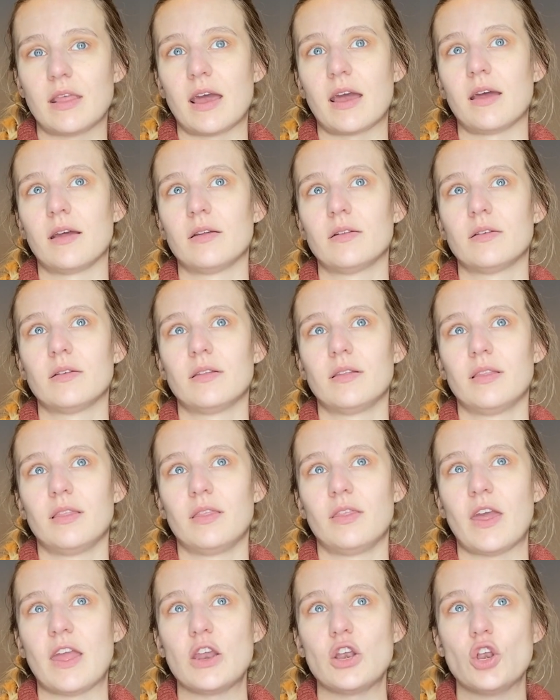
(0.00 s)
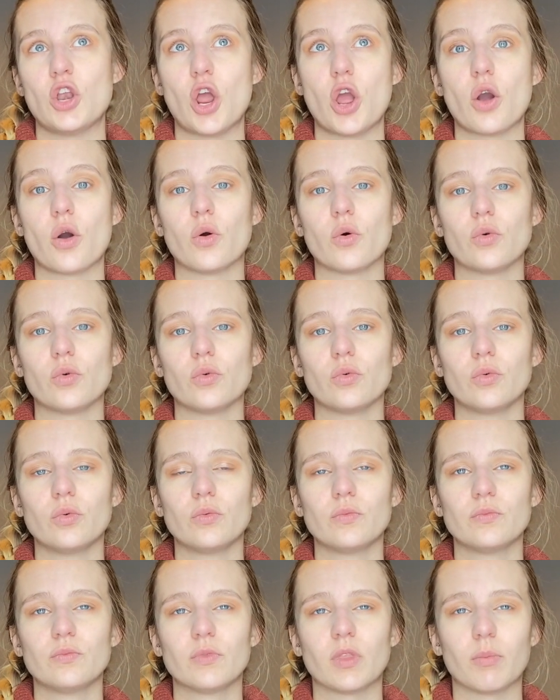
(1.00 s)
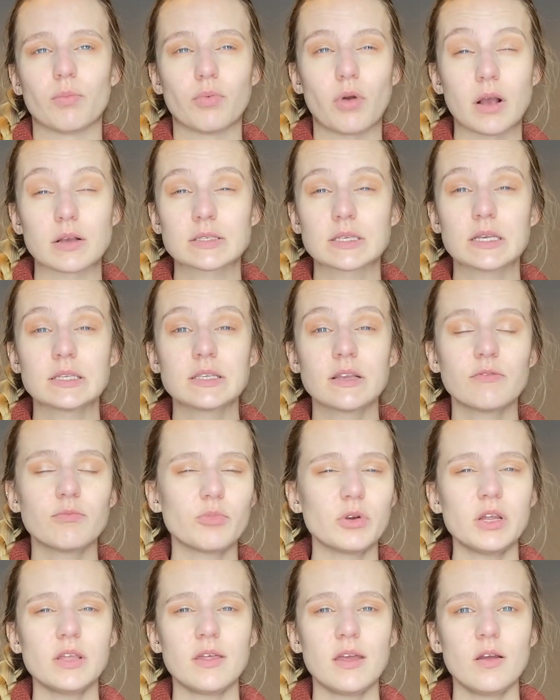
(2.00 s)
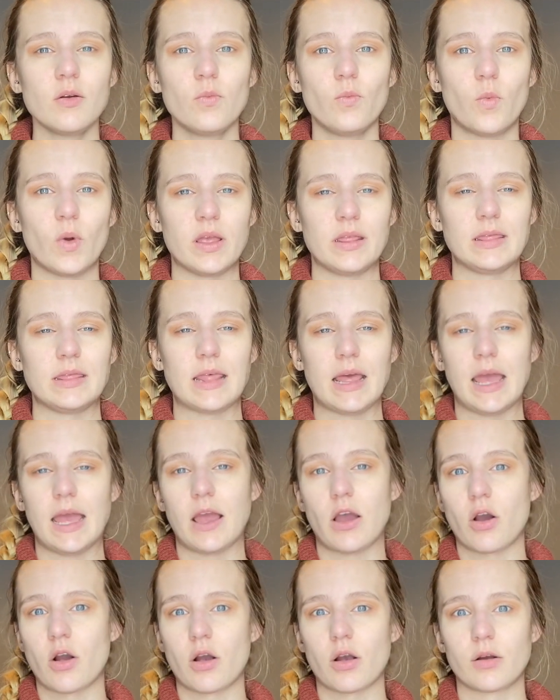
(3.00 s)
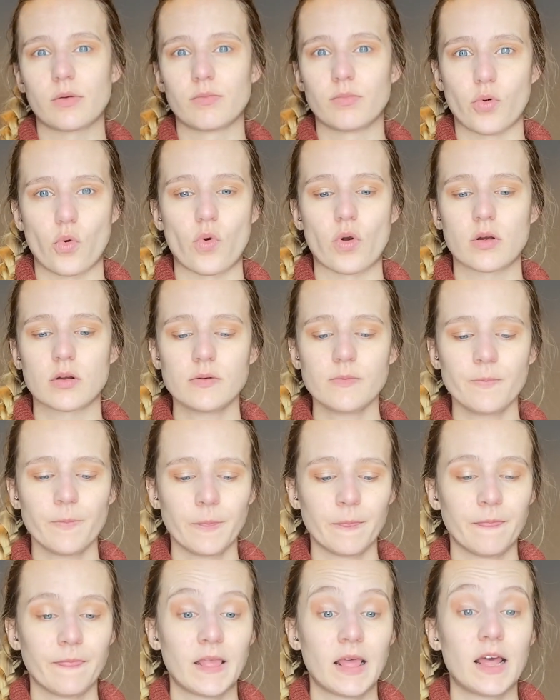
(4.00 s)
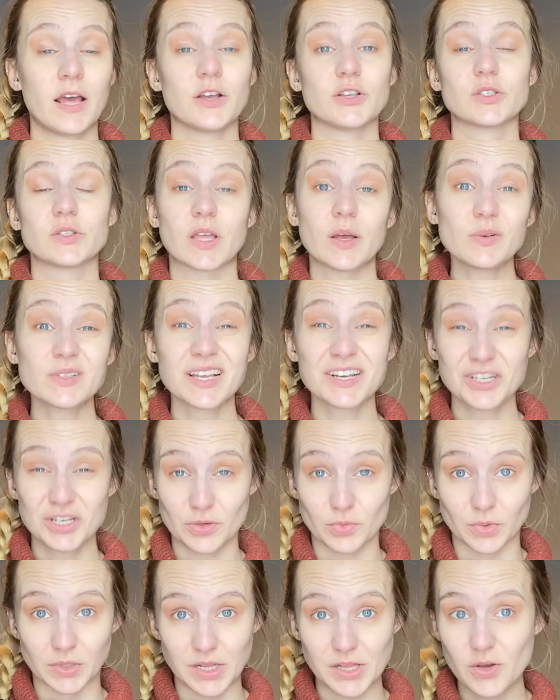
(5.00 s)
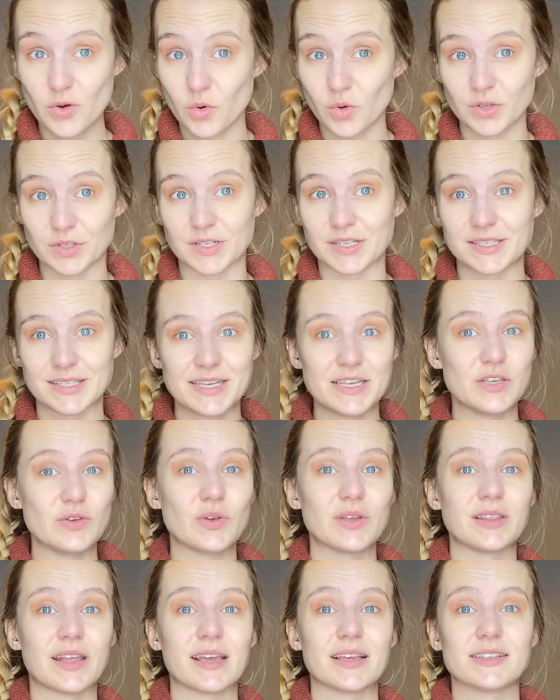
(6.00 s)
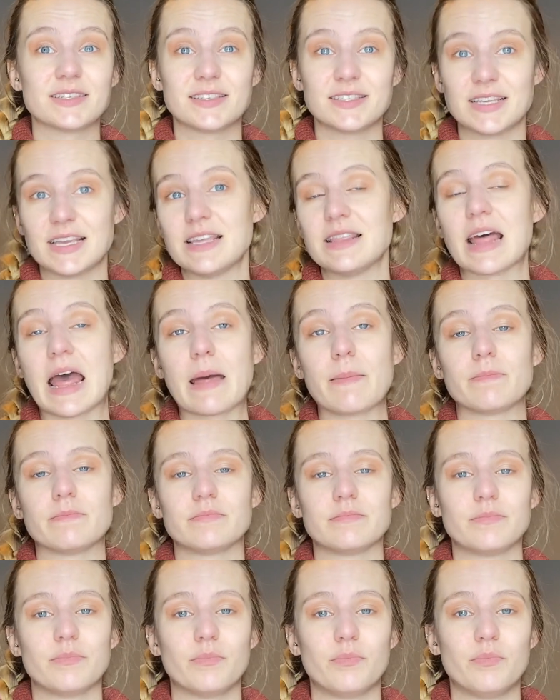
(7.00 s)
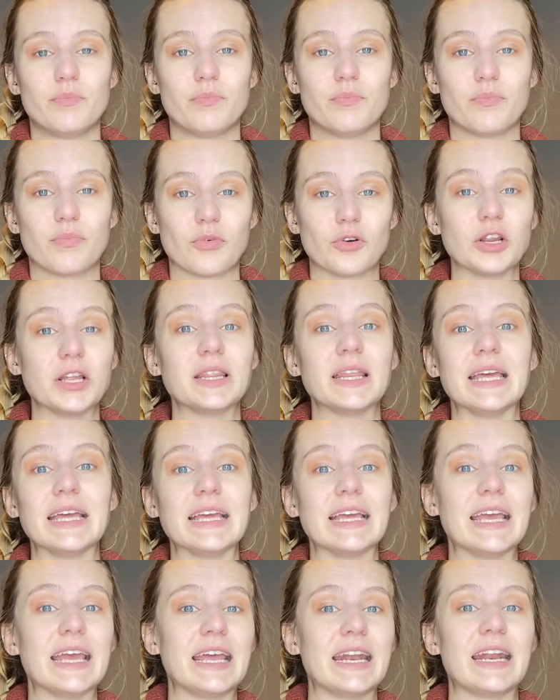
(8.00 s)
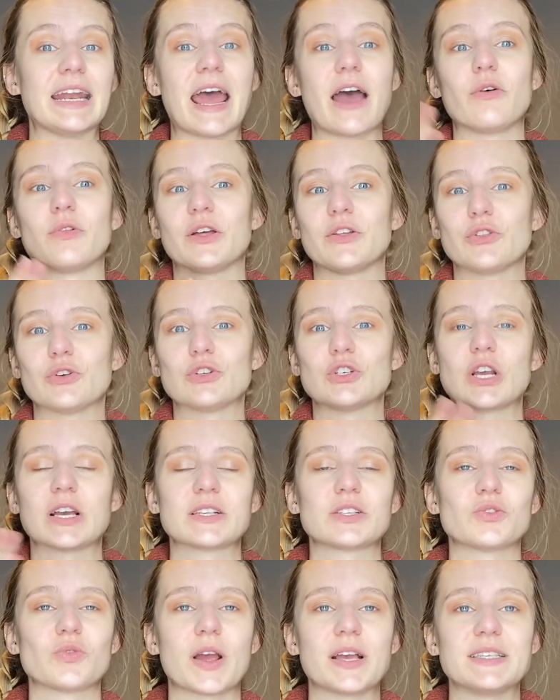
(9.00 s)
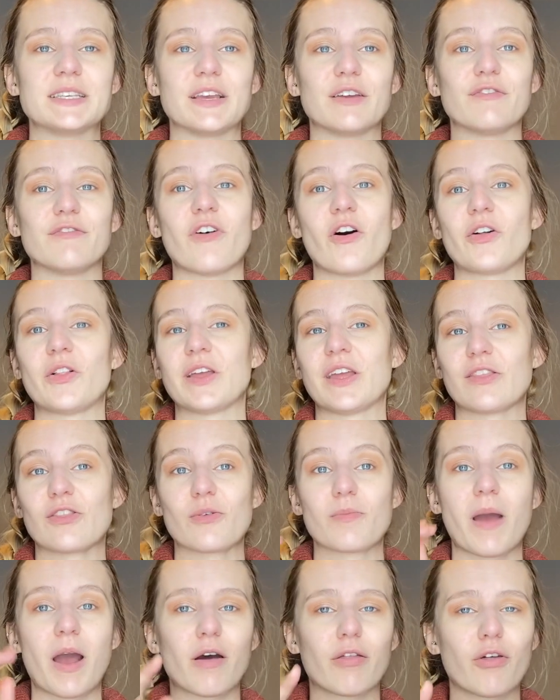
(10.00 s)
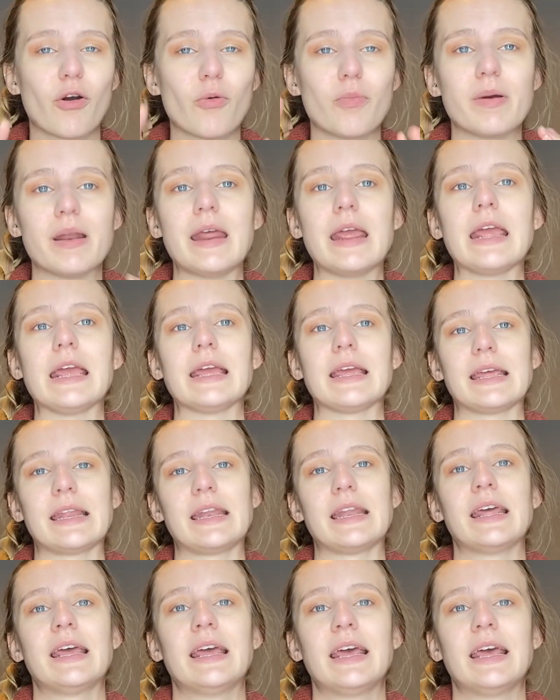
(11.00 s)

that they know the process of breathing when they are born. So that was actually really cool to see. You can like see them breathing in and out, like their chest rising and falling and their mouth opening, and